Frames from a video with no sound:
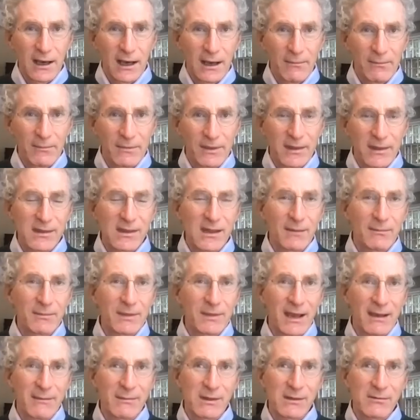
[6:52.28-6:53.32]
This
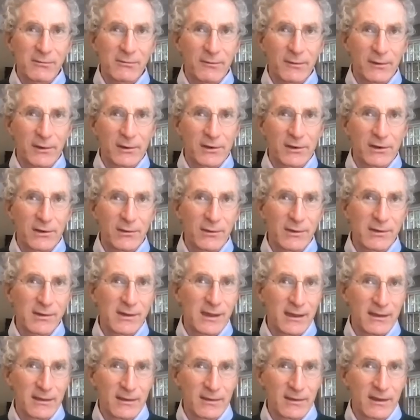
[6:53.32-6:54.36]
sometimes is referred to as
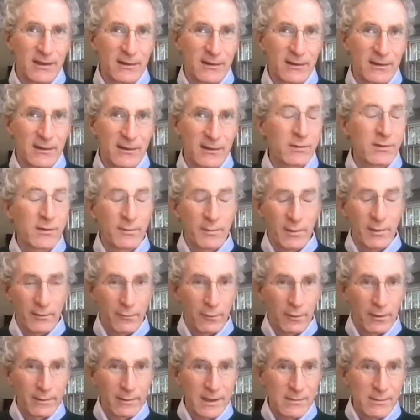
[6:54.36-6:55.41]
in terms of
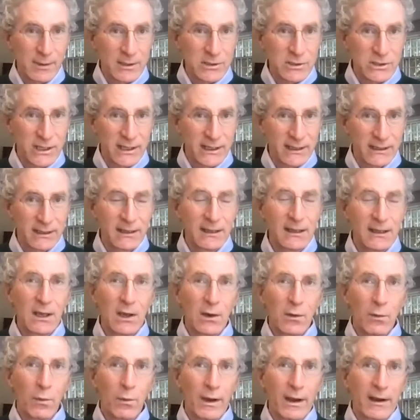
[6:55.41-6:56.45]
performance budgeting,
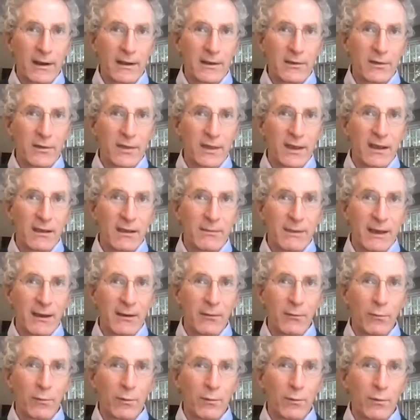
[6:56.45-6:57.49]
where you think about
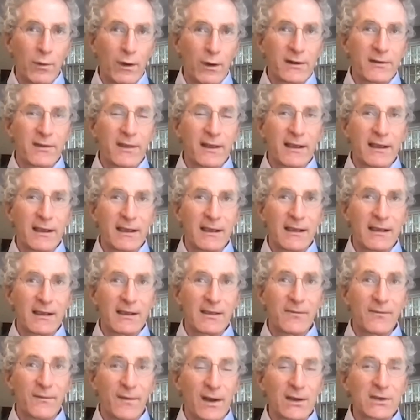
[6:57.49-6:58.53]
what are the
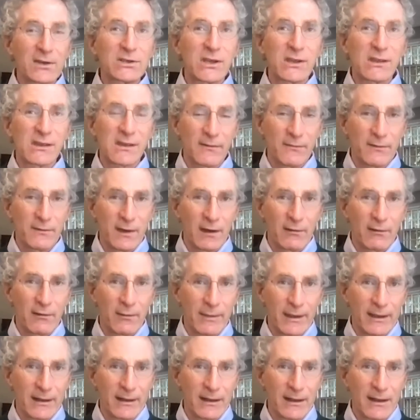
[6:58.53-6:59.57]
functions of
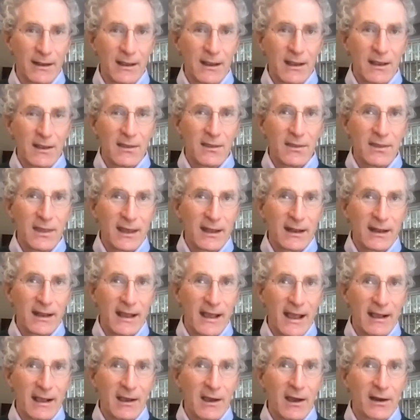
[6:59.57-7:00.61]
government that
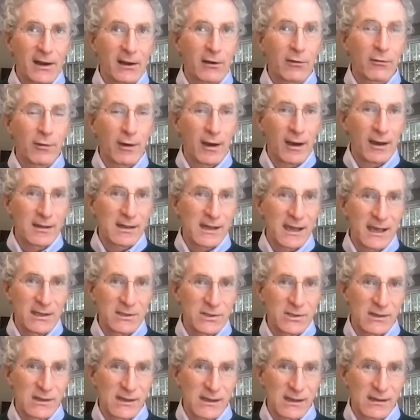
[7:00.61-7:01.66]
cut across
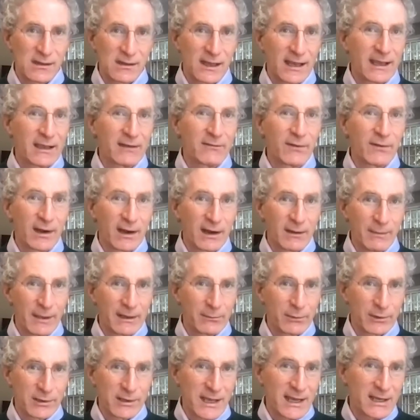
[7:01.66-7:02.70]
agencies. Like environmental
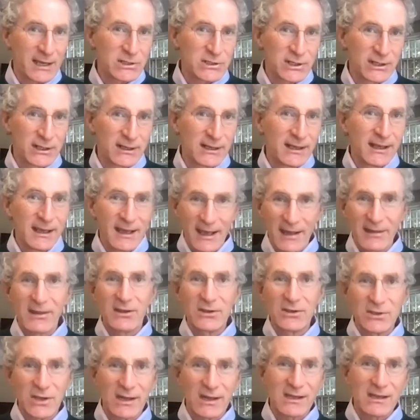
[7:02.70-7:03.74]
protection isn't
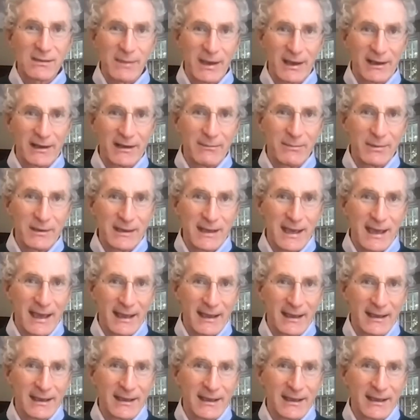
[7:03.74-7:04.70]
just about EPA.